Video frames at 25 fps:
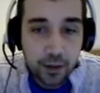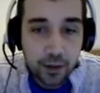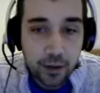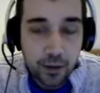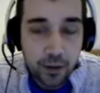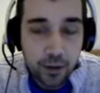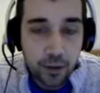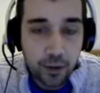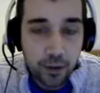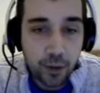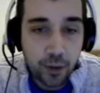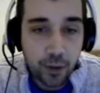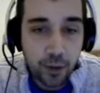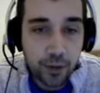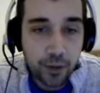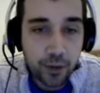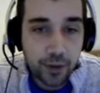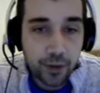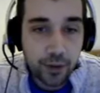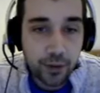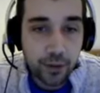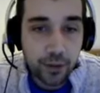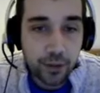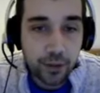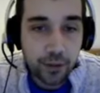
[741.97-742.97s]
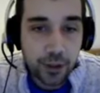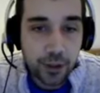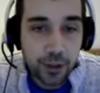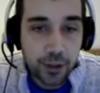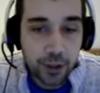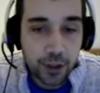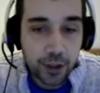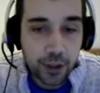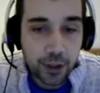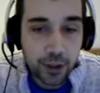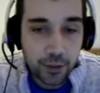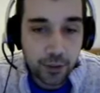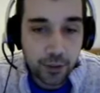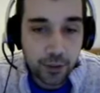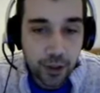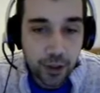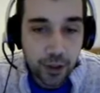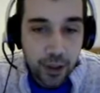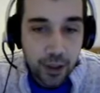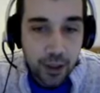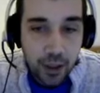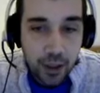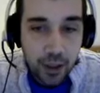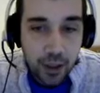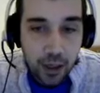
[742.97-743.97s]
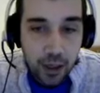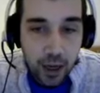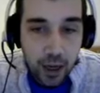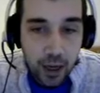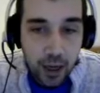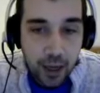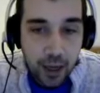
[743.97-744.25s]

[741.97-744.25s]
cobble and 3 stone. I